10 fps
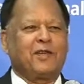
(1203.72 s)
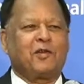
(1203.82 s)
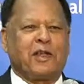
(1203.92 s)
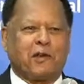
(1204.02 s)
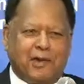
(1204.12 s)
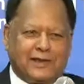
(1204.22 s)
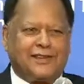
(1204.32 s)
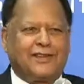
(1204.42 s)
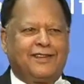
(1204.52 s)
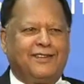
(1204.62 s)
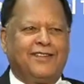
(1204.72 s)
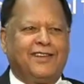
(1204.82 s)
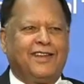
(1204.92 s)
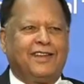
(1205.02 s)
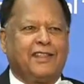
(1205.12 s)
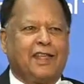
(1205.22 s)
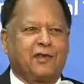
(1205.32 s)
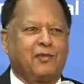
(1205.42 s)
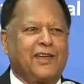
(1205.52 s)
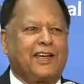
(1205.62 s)
to request
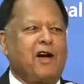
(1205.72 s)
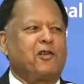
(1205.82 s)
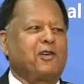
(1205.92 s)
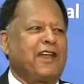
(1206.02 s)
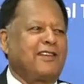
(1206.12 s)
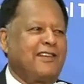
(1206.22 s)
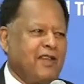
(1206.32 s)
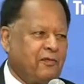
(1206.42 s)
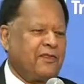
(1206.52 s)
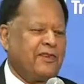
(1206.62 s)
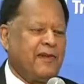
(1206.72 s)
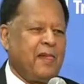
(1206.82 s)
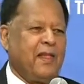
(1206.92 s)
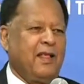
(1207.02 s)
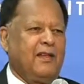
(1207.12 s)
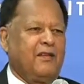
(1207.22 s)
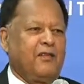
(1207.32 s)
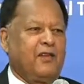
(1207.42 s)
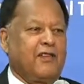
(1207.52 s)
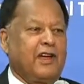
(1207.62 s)
that you make an outright gift
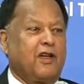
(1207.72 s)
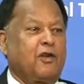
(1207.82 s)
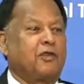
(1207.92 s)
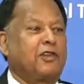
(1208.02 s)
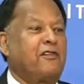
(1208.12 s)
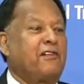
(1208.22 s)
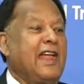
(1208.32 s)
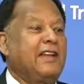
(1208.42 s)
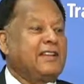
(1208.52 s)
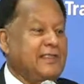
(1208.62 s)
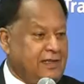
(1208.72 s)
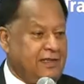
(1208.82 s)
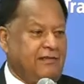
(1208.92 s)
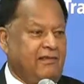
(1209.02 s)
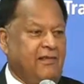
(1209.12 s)
for the growth of Kandy city,